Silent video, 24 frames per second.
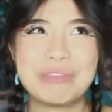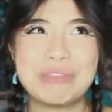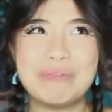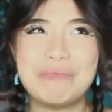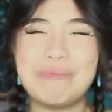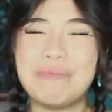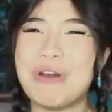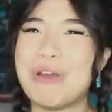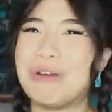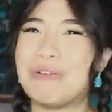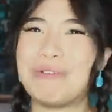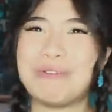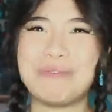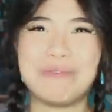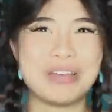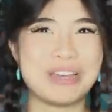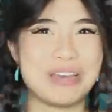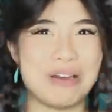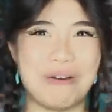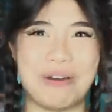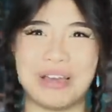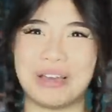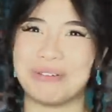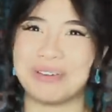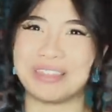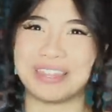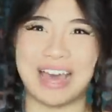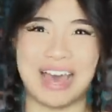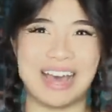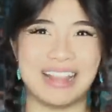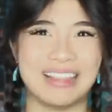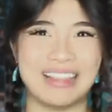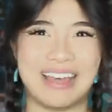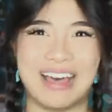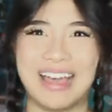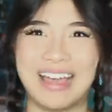where were we going with
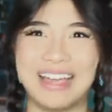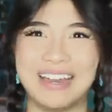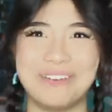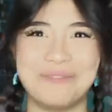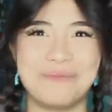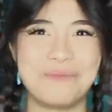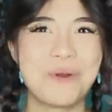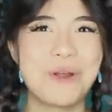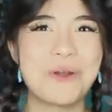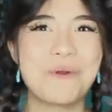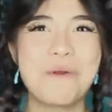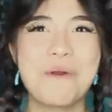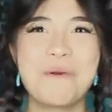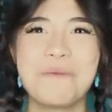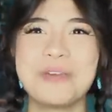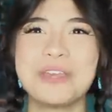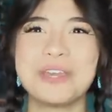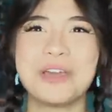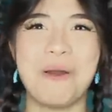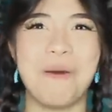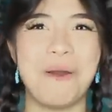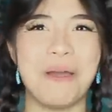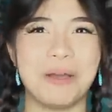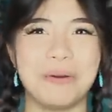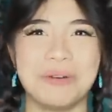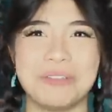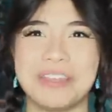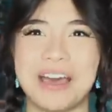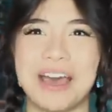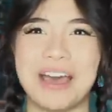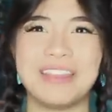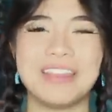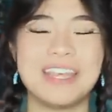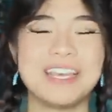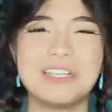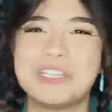that line? Where were we going with
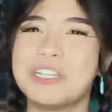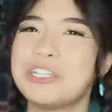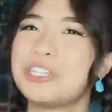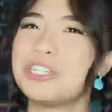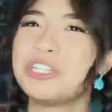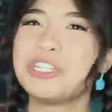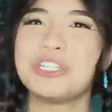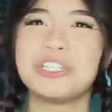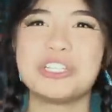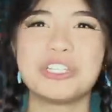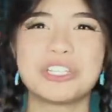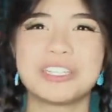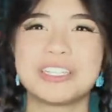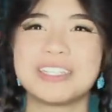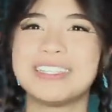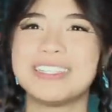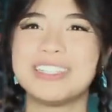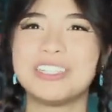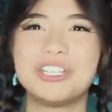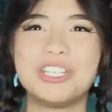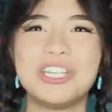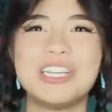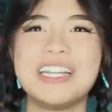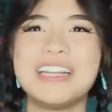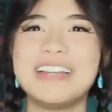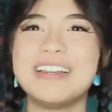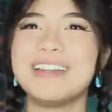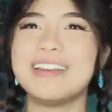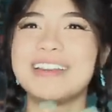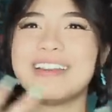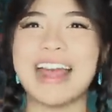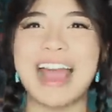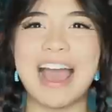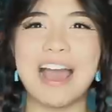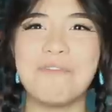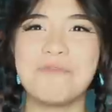that? Like, did she just, she
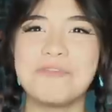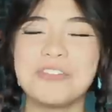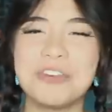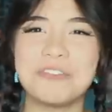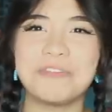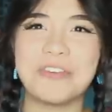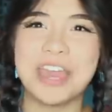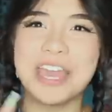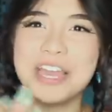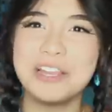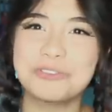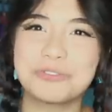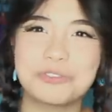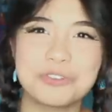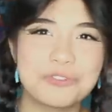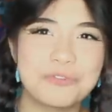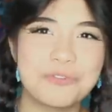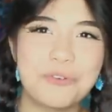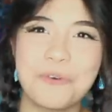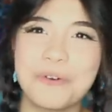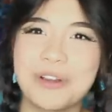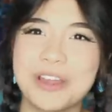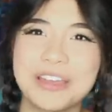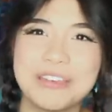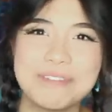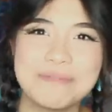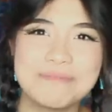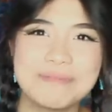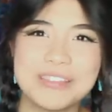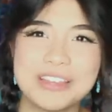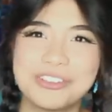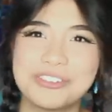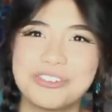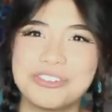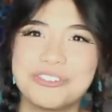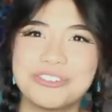didn't have enough hatred for him
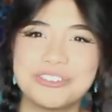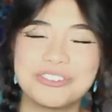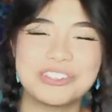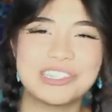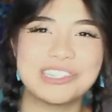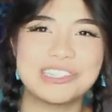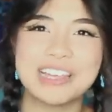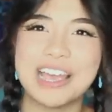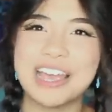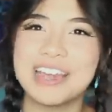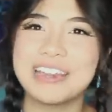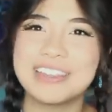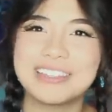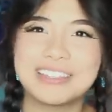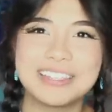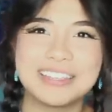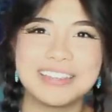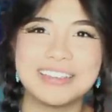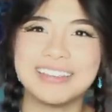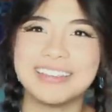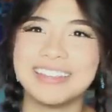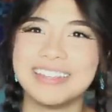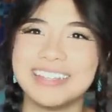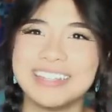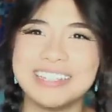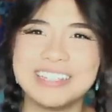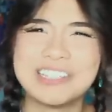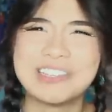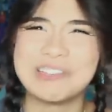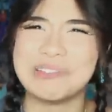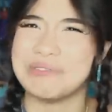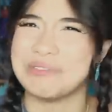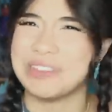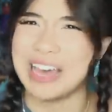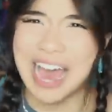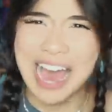that she just decided to
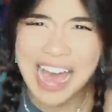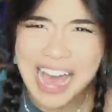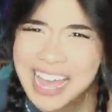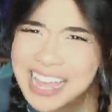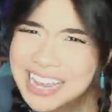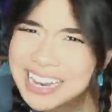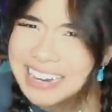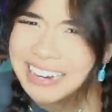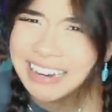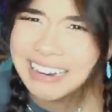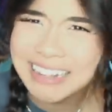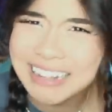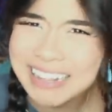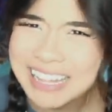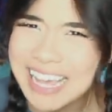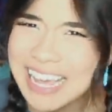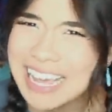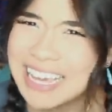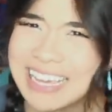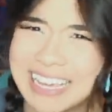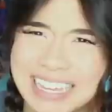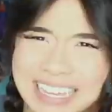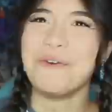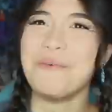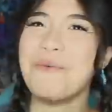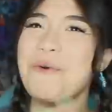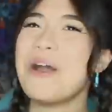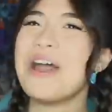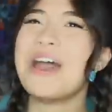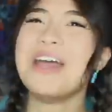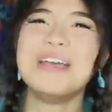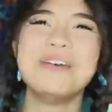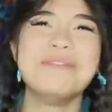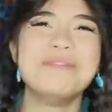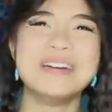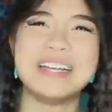do that? Like, what
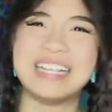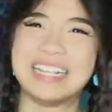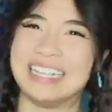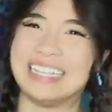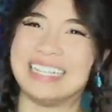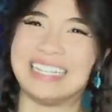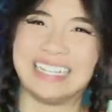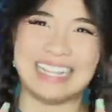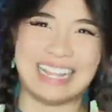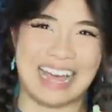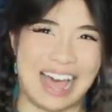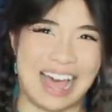was